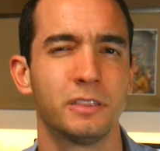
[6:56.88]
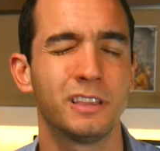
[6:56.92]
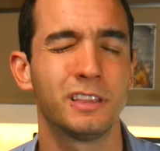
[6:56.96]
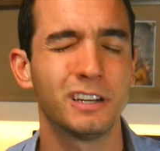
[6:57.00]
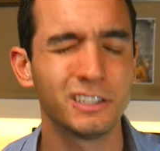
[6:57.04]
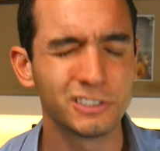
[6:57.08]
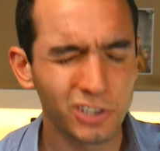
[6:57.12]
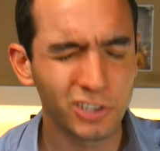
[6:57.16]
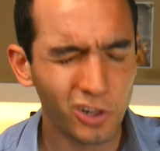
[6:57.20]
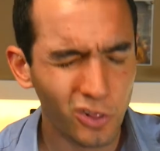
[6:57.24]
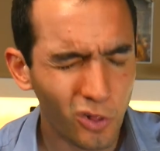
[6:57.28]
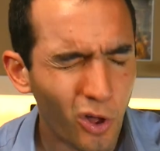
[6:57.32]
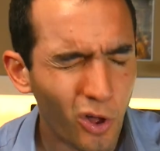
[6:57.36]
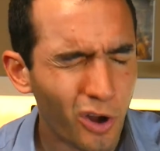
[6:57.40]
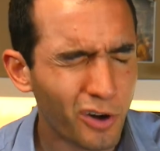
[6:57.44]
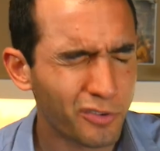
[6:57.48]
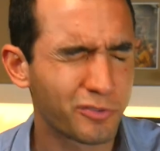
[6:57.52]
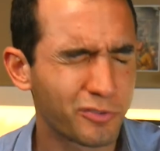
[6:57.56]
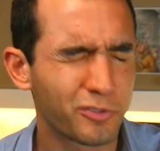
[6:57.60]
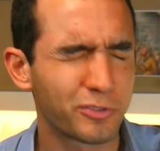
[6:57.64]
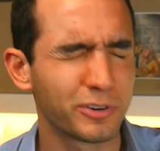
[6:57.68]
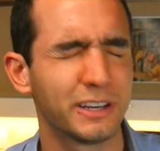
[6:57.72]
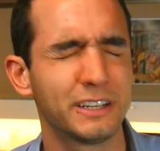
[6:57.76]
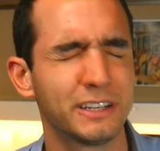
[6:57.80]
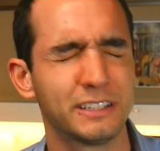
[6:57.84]
There's a lot of
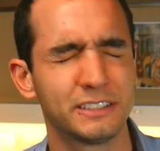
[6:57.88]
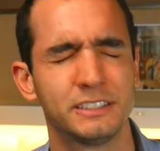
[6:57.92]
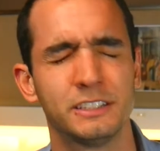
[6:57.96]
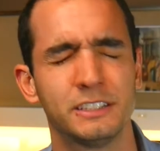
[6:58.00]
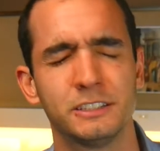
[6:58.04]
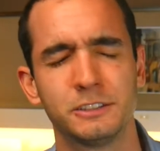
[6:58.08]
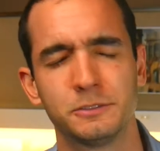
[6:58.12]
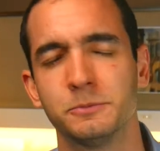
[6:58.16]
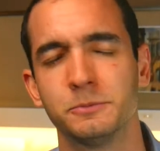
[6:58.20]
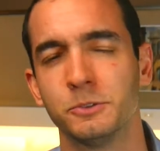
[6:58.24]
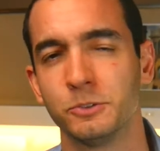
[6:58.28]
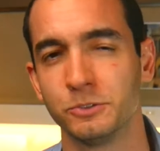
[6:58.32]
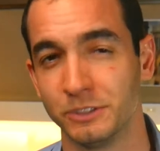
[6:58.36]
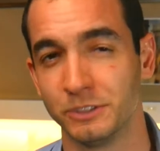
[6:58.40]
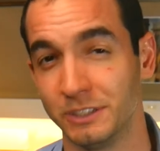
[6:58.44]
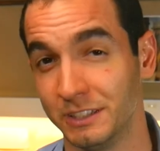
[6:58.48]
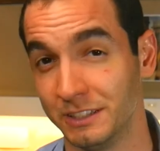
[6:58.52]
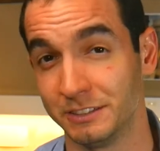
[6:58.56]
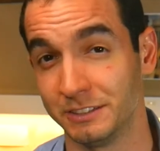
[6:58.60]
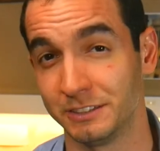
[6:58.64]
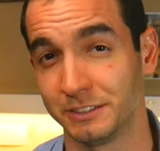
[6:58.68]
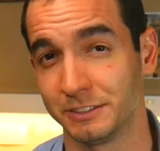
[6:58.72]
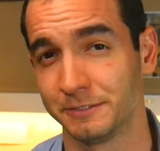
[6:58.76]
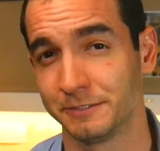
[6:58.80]
criticism on this.